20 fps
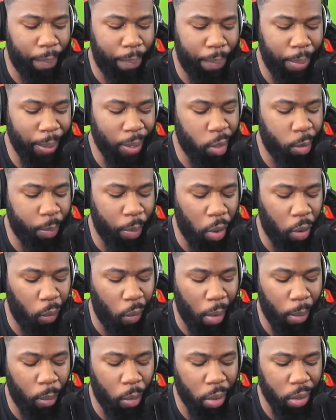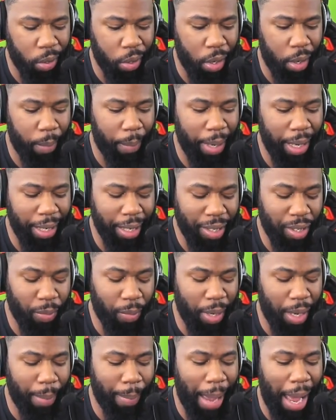postpone one more turn, but it doesn't
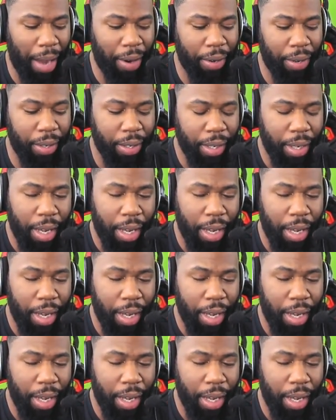really matter